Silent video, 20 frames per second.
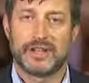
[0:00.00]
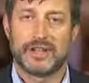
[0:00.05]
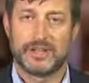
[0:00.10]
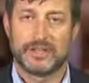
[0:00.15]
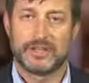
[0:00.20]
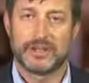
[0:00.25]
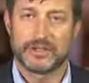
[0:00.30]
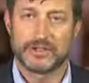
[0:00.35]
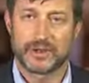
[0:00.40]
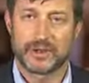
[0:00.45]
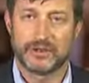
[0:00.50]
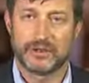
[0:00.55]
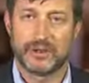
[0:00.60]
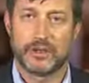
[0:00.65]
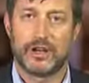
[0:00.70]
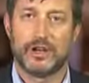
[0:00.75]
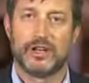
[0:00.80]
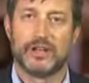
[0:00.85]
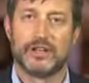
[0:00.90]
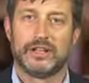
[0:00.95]
in this
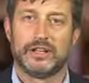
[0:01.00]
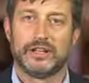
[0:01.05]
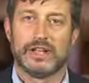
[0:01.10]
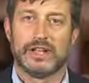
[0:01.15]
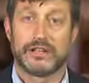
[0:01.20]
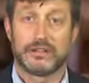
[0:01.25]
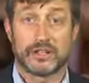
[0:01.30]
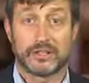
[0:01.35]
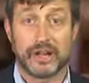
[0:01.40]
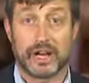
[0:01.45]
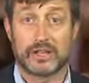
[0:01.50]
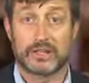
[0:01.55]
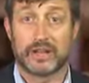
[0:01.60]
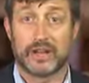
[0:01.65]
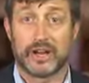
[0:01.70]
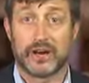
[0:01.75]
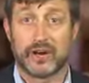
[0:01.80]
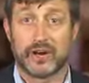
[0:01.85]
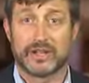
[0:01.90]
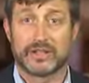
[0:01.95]
overall introductory
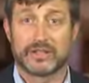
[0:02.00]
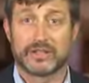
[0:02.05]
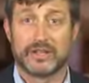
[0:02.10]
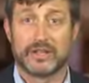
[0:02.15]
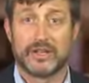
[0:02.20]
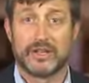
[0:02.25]
course.